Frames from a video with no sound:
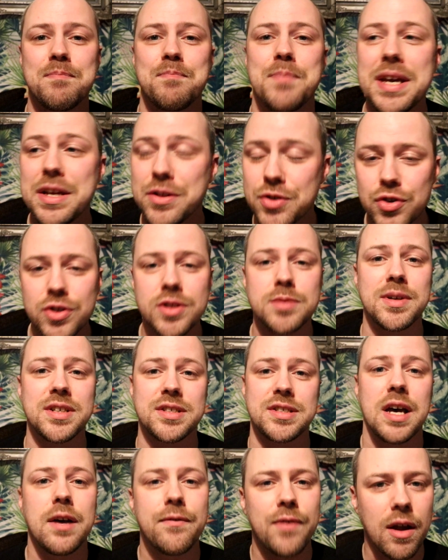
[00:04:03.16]
being true to
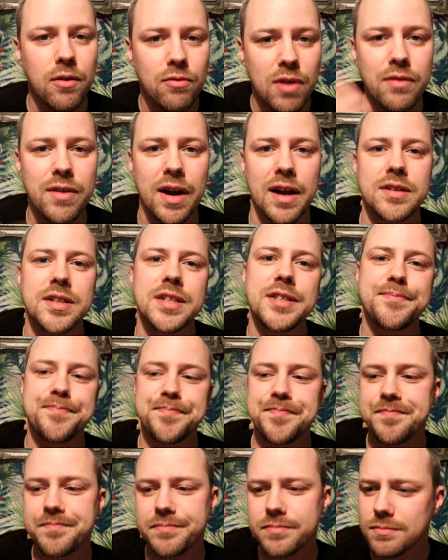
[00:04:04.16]
myself, I re-ranked
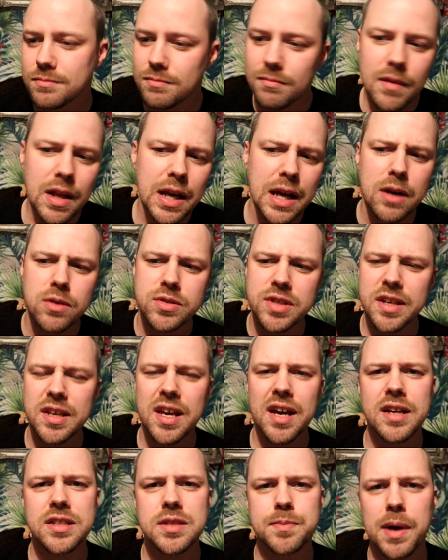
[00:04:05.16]
it. And I was like,
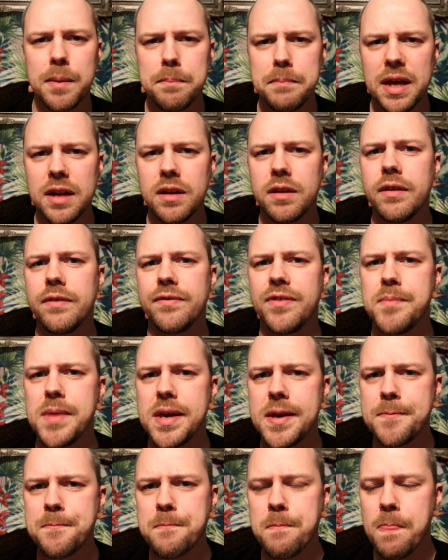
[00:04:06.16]
yeah, it's about mid for
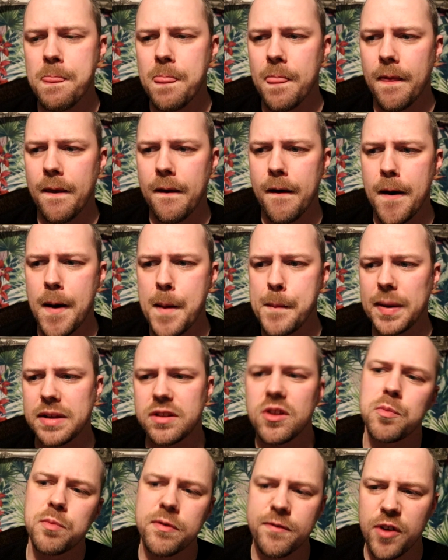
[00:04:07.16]
me. Um, I
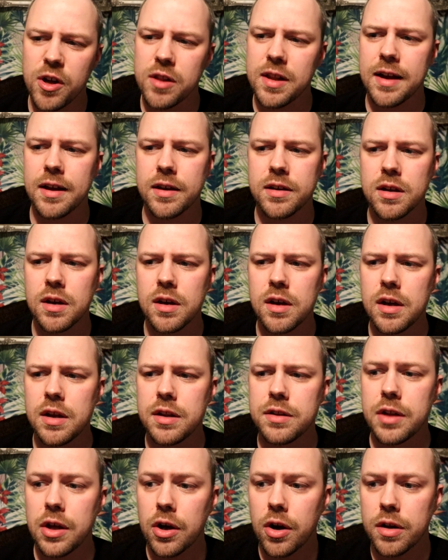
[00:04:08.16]
do prefer, like,
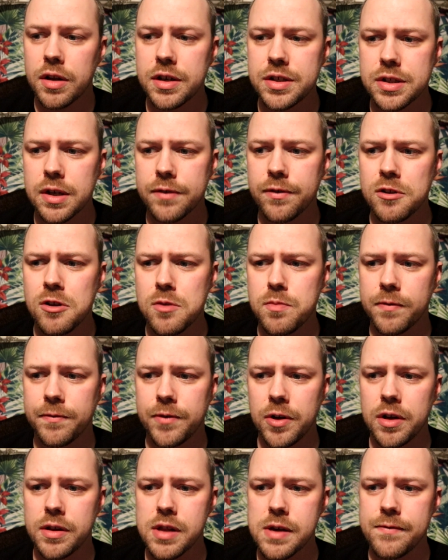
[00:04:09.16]
the early stuff. I do
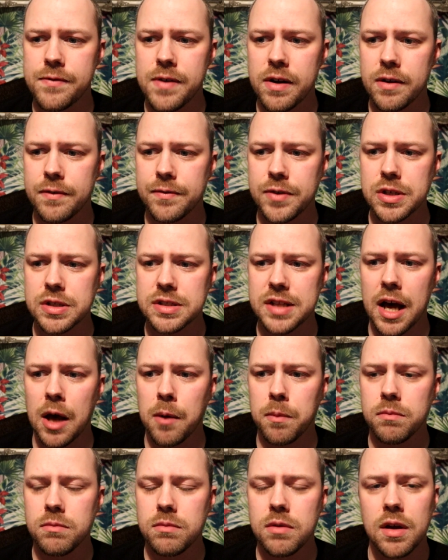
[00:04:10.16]
prefer the very first
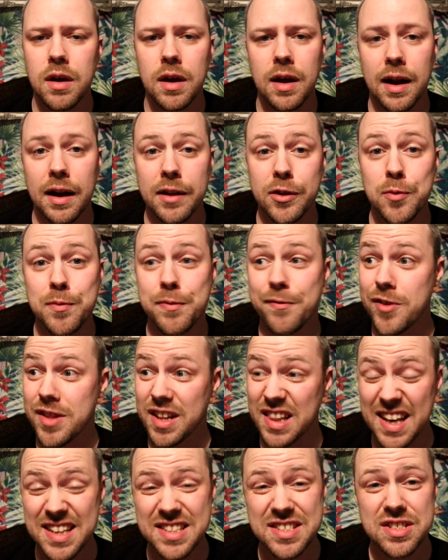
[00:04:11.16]
album. I do prefer
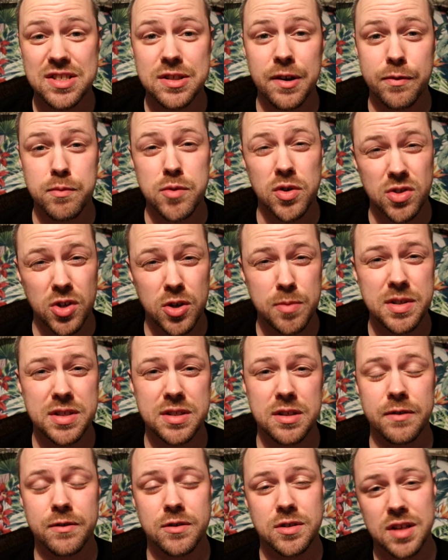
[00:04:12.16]
the later stuff, more doomy
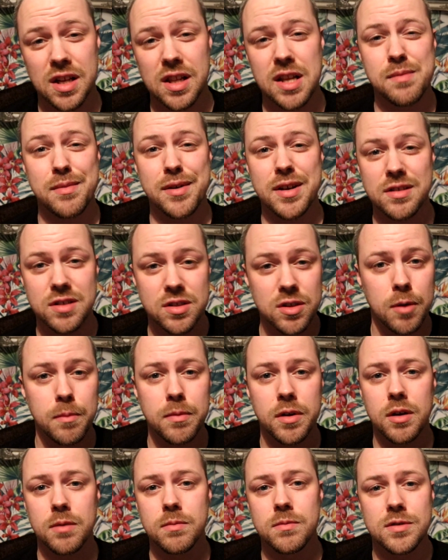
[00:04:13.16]
stuff, because I like my
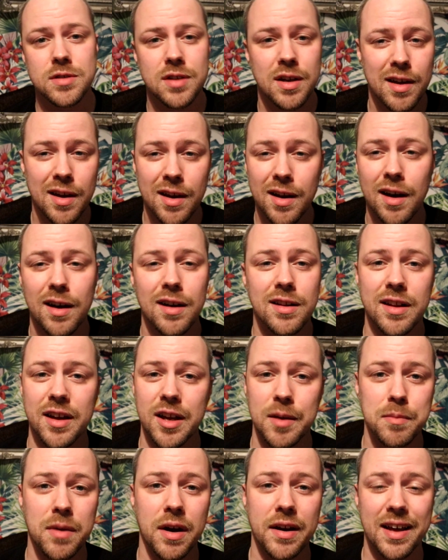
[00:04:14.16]
Insomniums, I
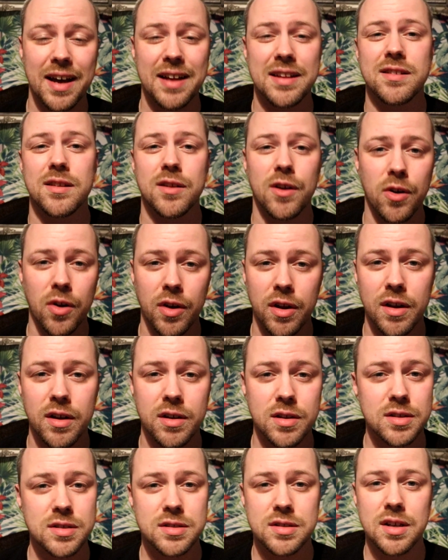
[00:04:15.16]
like my
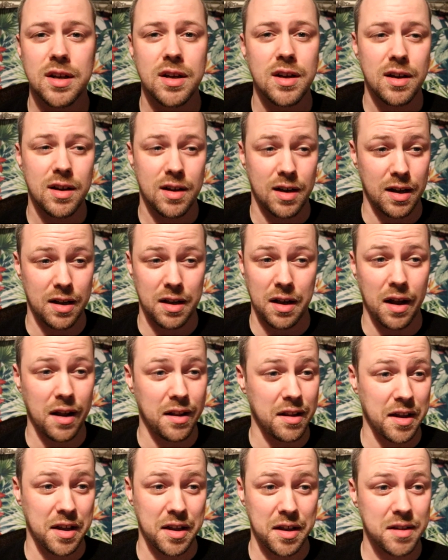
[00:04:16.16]
Catatonias, I, I
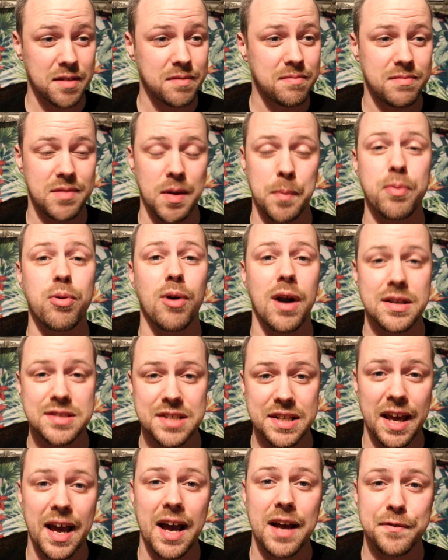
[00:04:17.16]
like
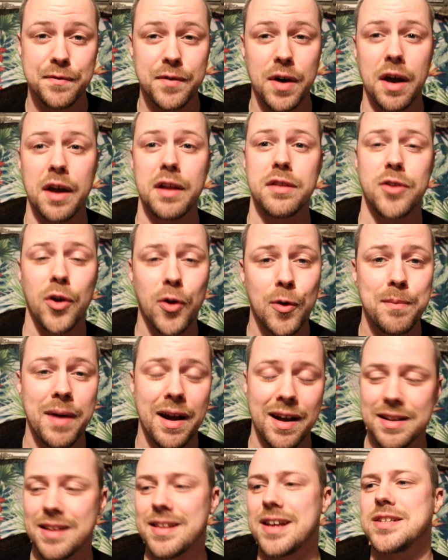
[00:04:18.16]
depressing-ass fucking doom
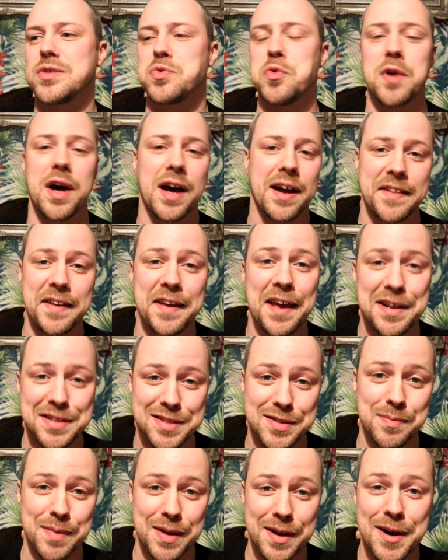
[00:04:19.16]
metal, and that's what At The
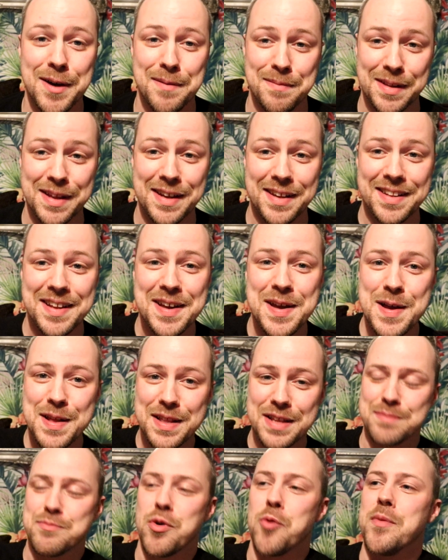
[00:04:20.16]
Gates has become, like
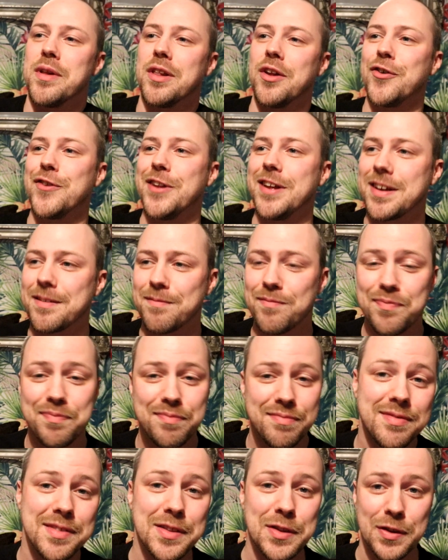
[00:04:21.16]
this more melodic,
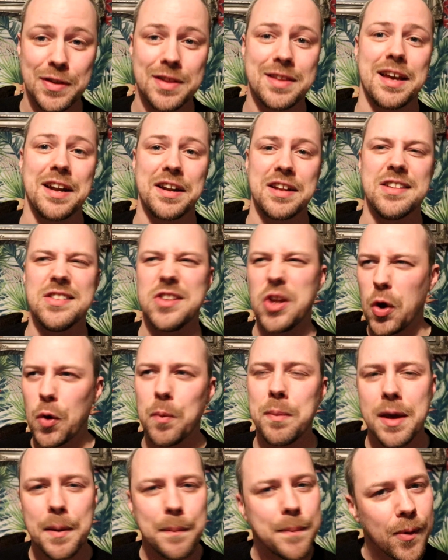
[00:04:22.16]
kind of
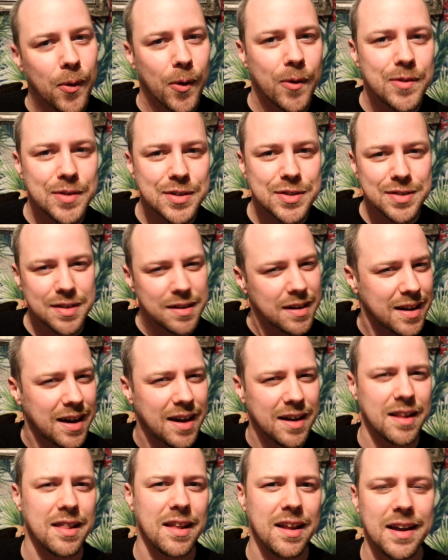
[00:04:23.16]
doomy approach, and I
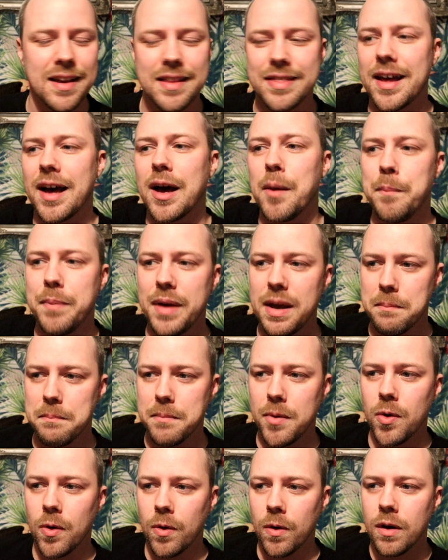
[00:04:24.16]
kind of like that a bit
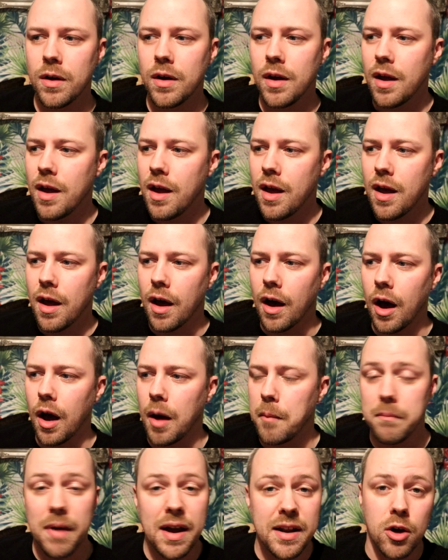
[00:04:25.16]
more.
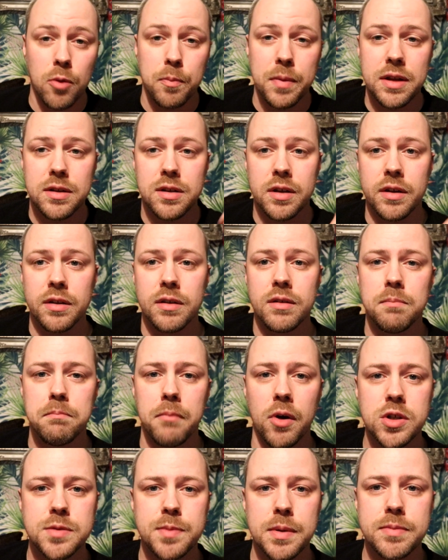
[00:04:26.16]
Uh, it might not be to
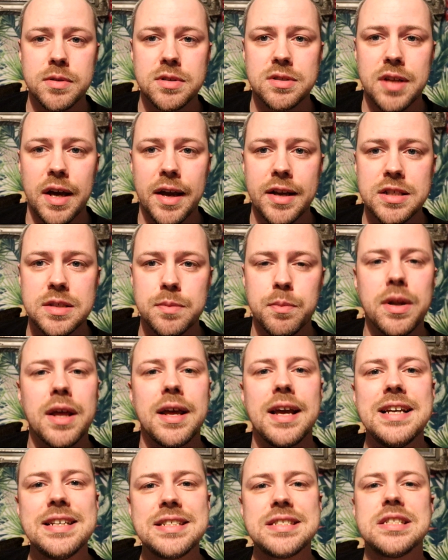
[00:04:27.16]
most people's taste, but
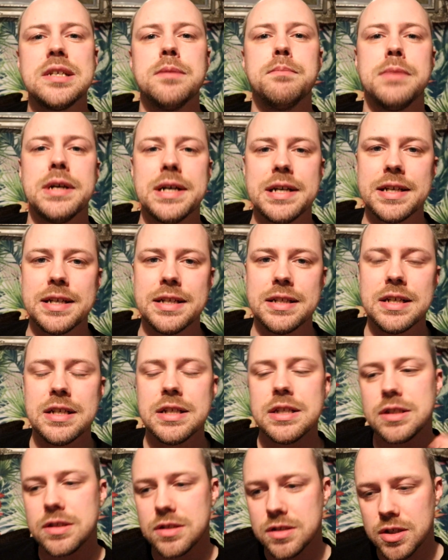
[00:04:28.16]
it is to mine,
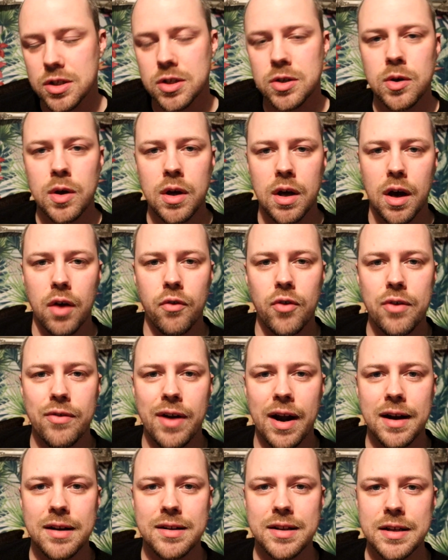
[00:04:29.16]
so I
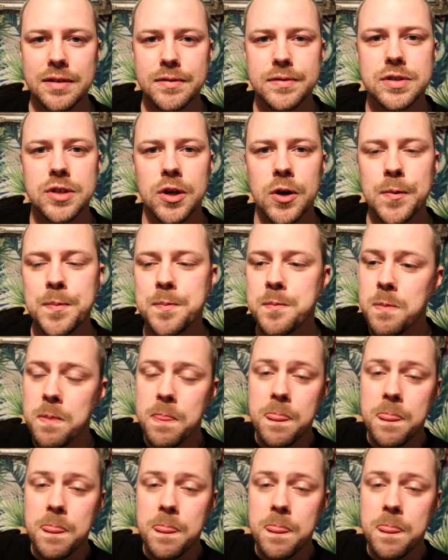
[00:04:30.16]
re-ranked it. So